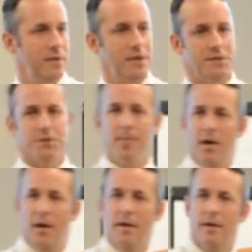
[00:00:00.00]
this is
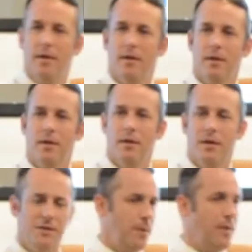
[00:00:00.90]
mine.
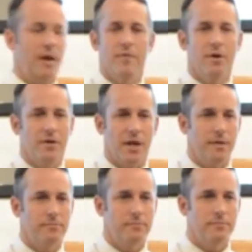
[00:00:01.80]
Has anybody ever heard that?